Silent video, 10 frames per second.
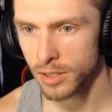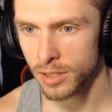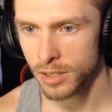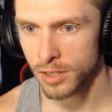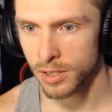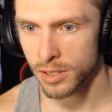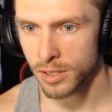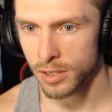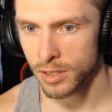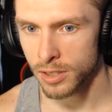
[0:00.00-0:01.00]
realizes her
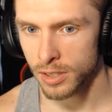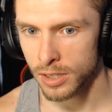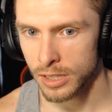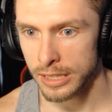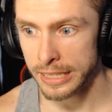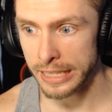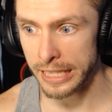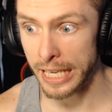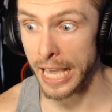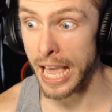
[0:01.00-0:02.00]
channel is deleted.
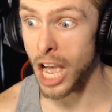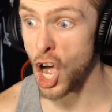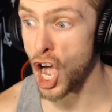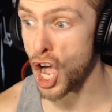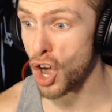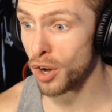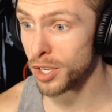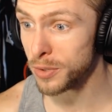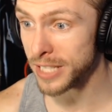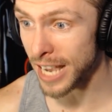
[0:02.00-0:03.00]
Yeah, oh,
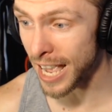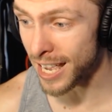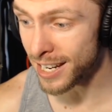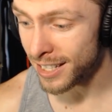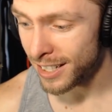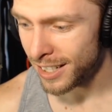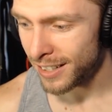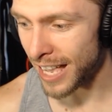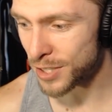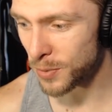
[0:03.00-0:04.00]
you did?
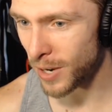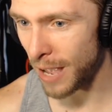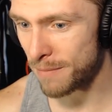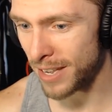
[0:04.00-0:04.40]
That's what I